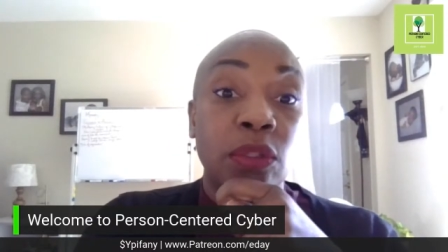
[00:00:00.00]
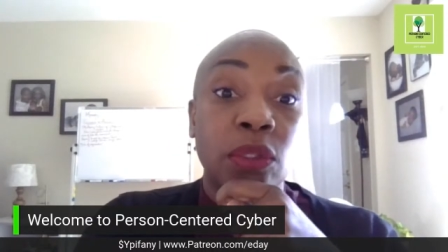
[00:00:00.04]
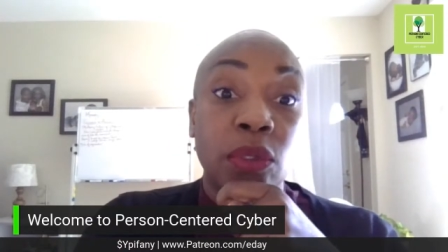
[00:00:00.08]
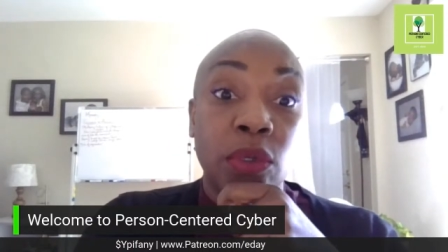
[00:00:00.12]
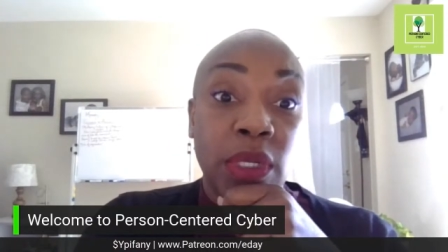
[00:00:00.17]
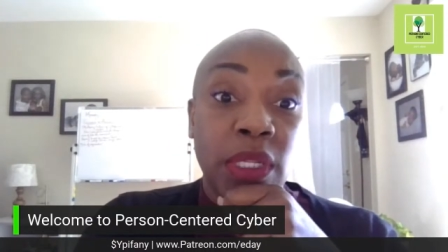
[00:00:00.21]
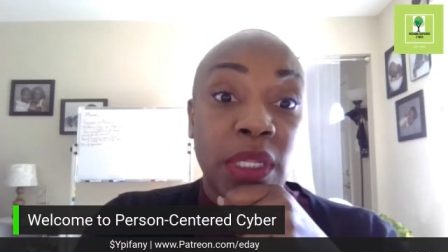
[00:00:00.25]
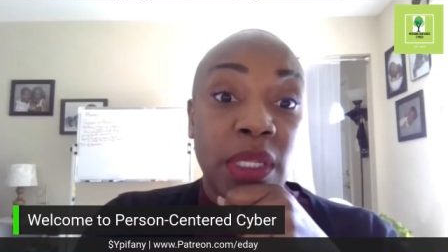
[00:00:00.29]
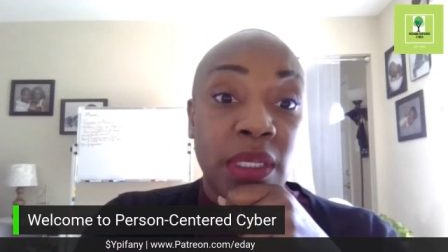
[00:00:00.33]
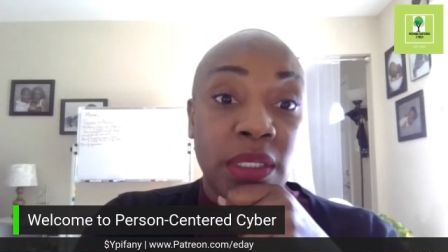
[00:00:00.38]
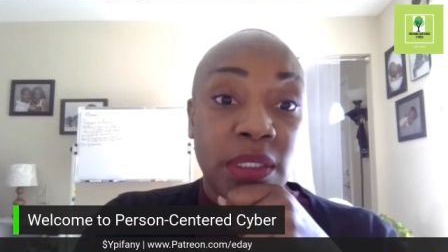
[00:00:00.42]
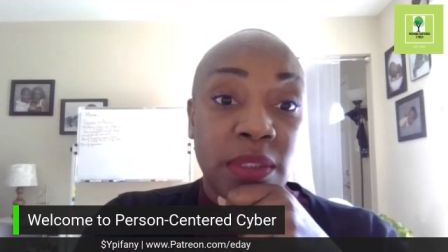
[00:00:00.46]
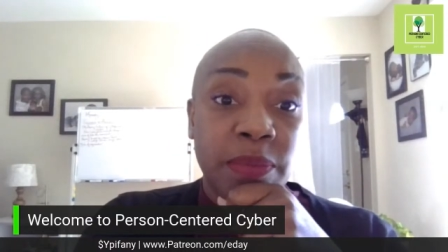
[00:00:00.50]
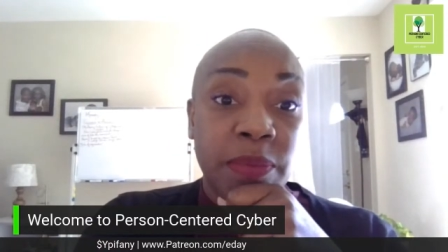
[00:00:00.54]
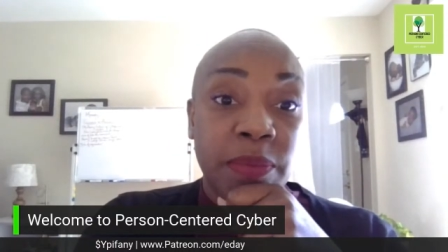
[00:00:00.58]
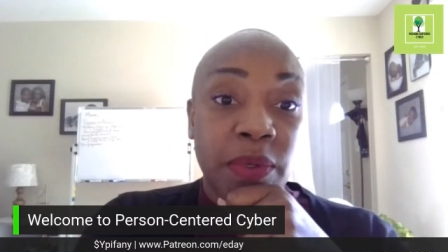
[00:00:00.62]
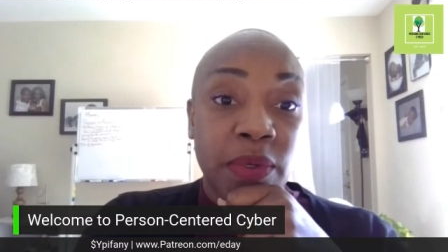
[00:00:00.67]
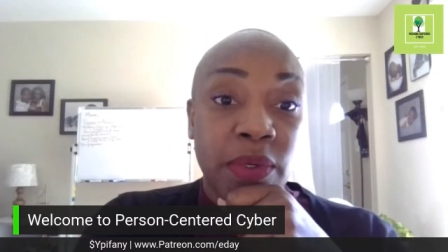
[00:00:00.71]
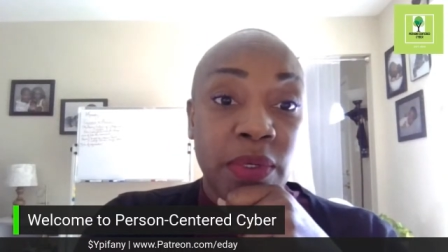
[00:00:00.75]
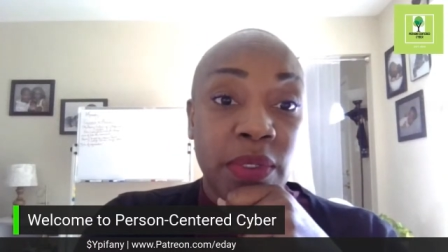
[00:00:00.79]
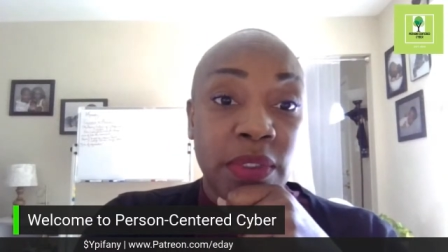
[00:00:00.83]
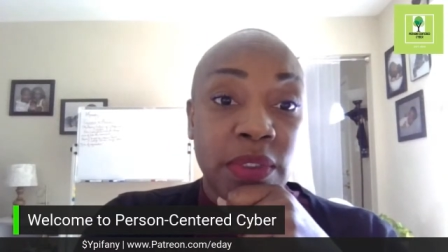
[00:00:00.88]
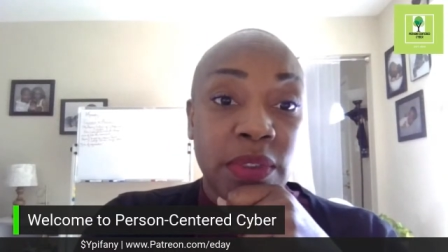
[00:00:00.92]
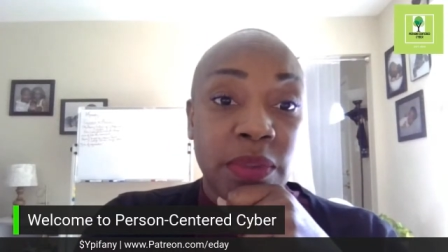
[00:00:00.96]
learning
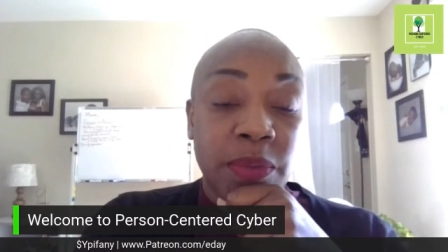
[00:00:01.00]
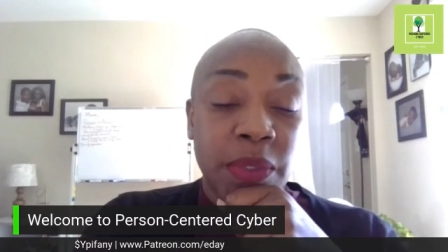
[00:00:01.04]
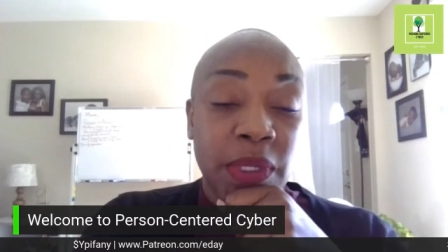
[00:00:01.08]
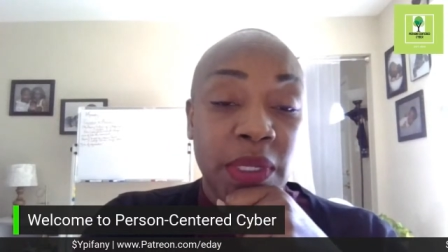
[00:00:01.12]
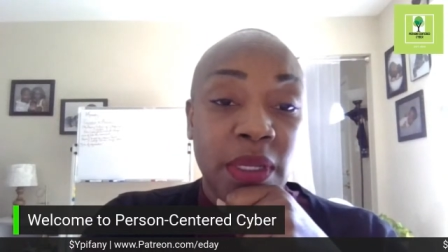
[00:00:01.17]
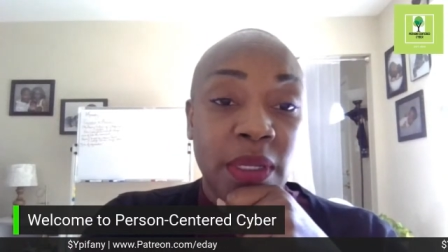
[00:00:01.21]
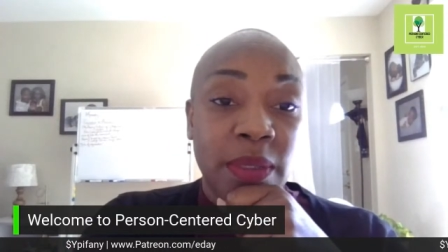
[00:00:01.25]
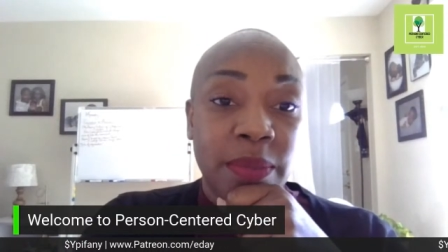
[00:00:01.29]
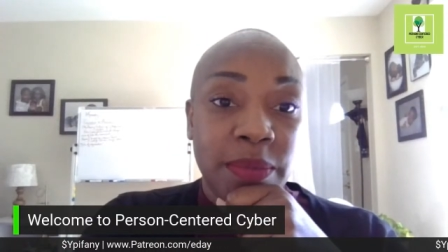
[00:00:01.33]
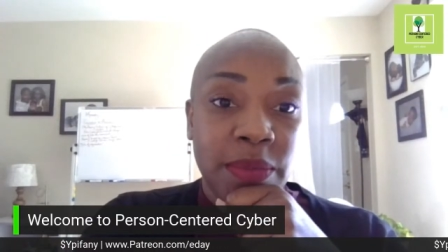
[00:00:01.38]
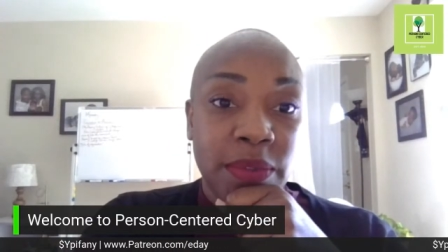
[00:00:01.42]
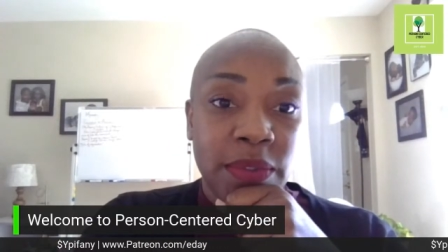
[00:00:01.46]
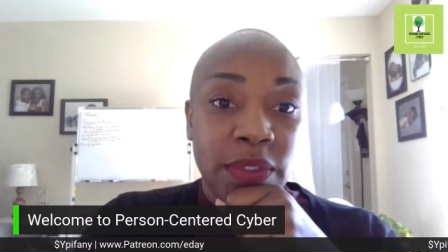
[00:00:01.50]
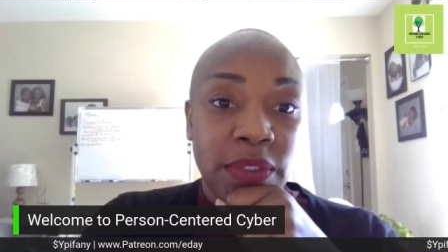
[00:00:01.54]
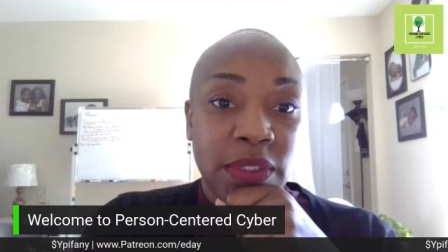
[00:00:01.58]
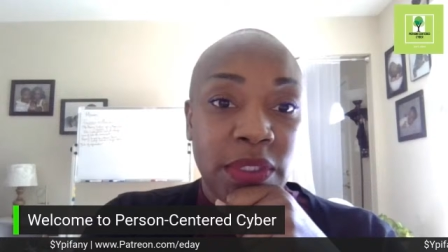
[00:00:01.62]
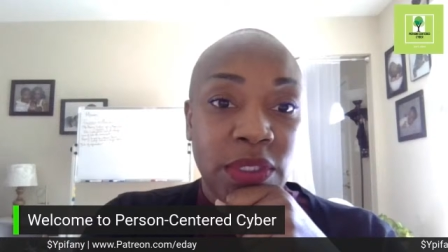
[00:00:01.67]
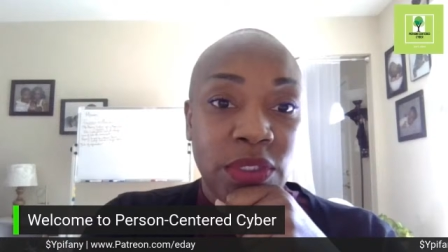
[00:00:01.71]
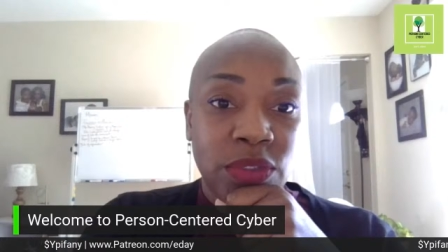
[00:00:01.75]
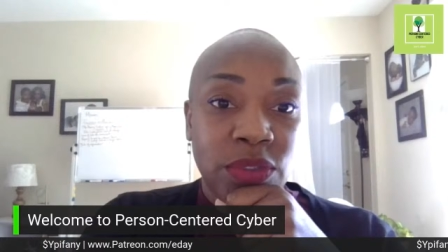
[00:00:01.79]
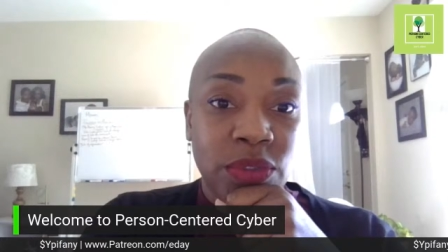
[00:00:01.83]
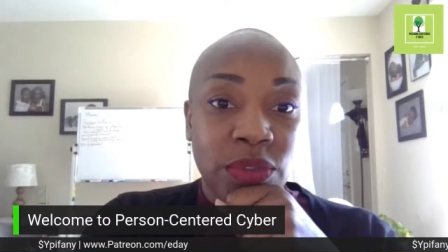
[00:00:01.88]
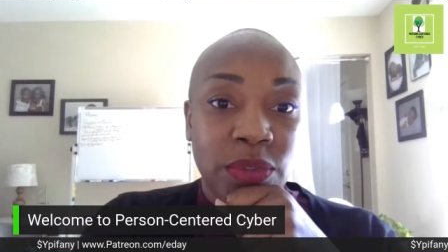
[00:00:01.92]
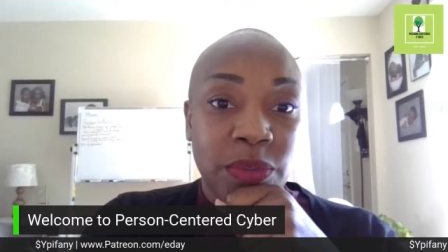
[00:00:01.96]
experience when it comes to this
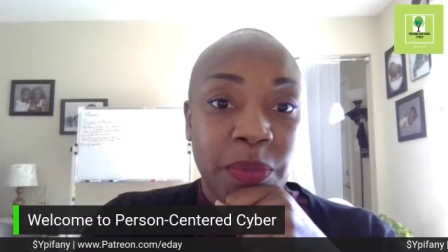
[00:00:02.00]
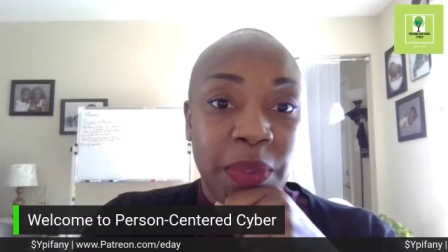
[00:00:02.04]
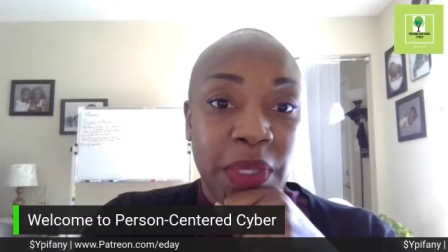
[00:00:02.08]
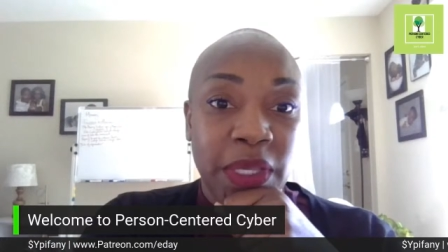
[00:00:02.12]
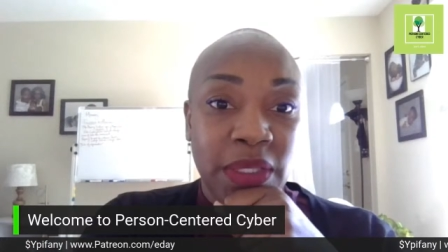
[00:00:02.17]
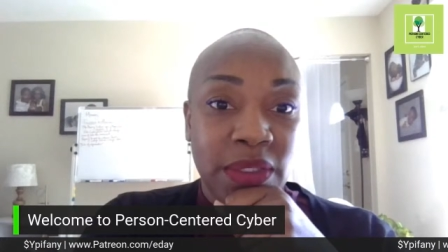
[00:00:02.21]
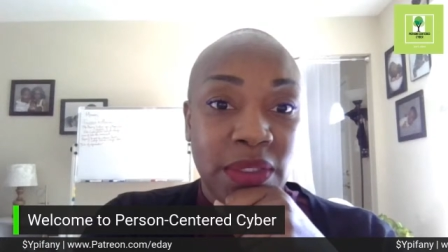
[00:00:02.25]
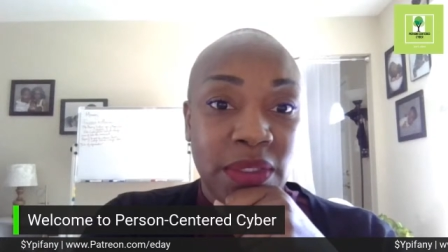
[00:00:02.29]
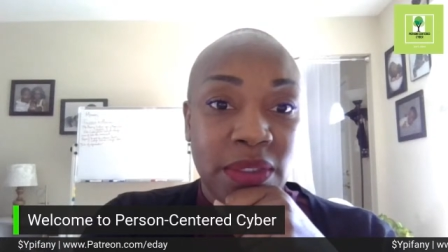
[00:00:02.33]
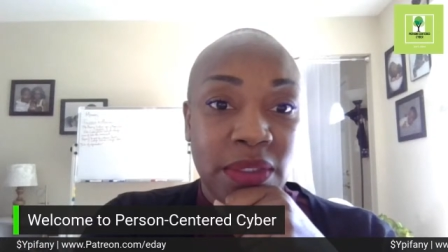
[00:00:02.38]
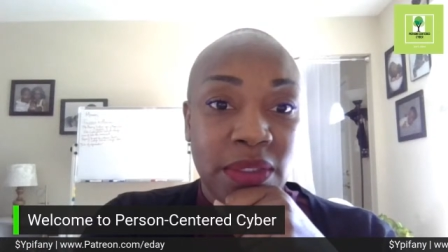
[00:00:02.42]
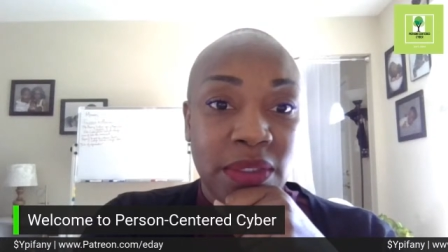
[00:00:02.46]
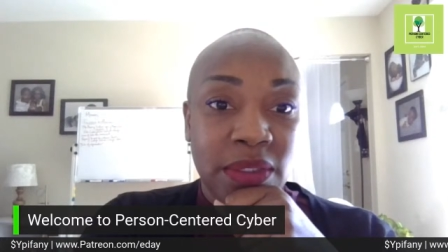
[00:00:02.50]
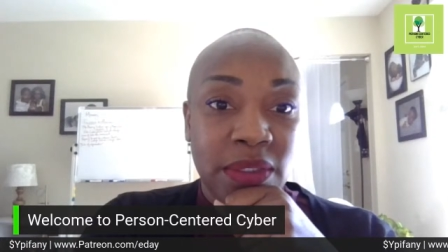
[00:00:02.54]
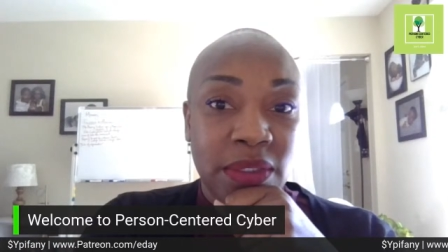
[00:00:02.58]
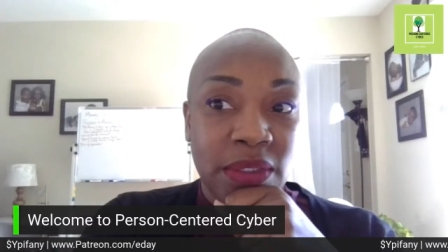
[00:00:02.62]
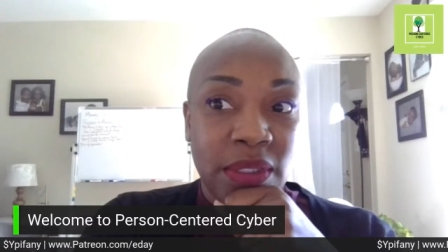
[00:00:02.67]
interest-based